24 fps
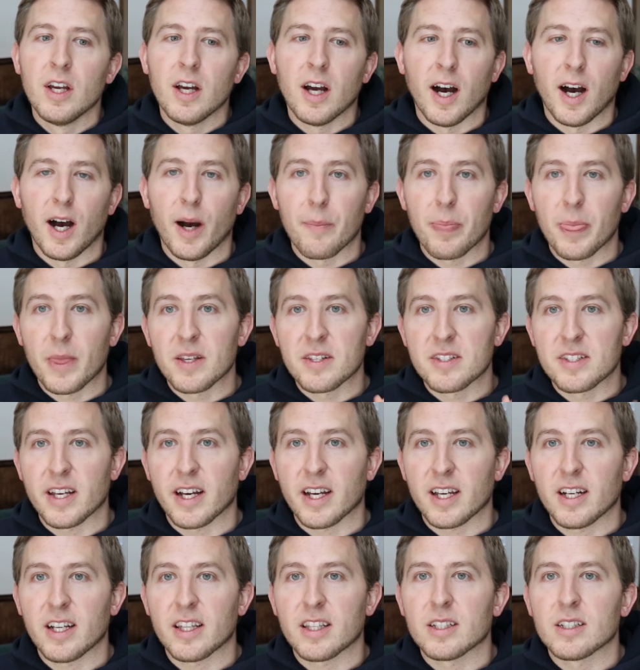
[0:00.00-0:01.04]
Um,
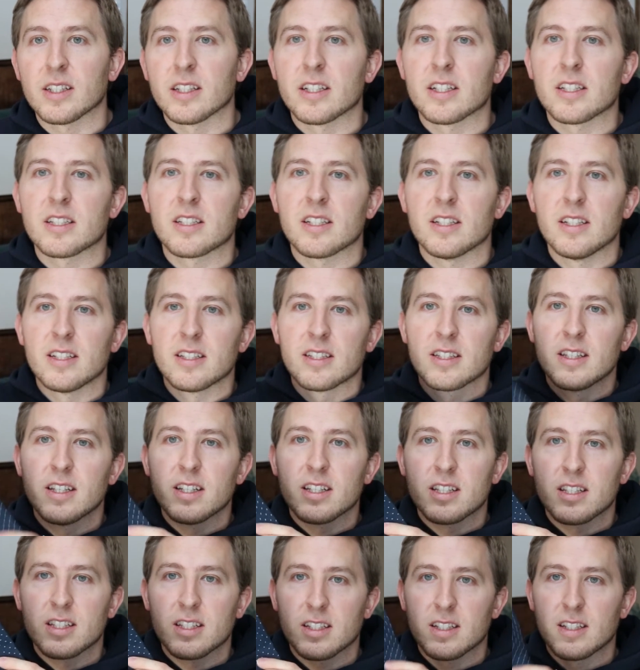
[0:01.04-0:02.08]
second on the list is
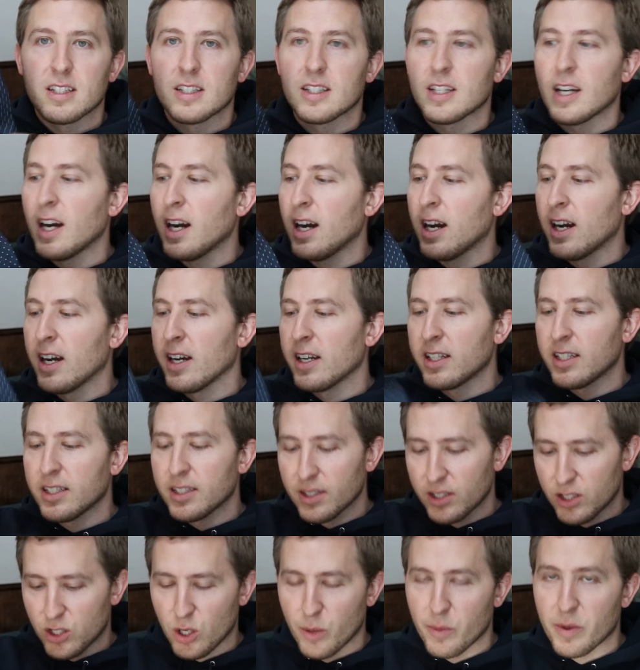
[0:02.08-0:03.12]
this
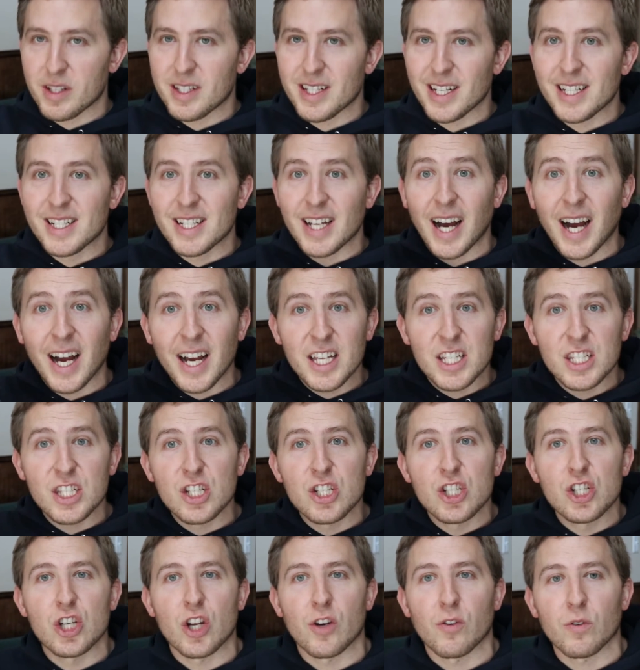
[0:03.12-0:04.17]
tie. So I'm going to say ties
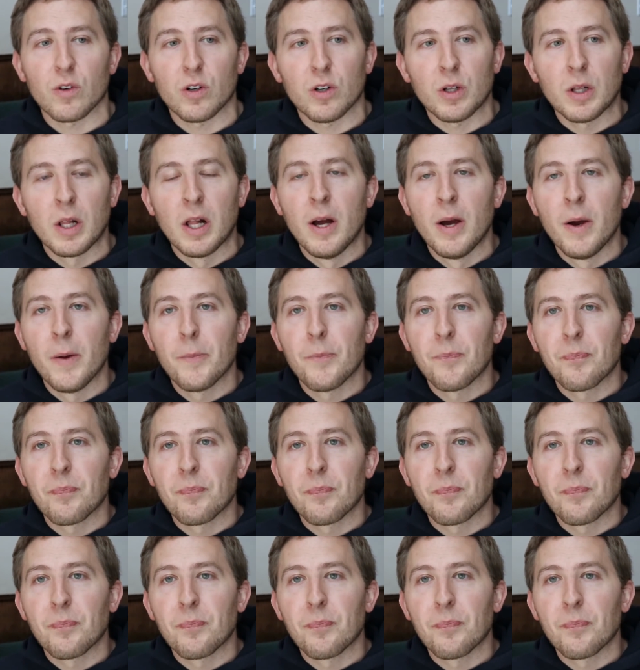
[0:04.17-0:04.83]
in general,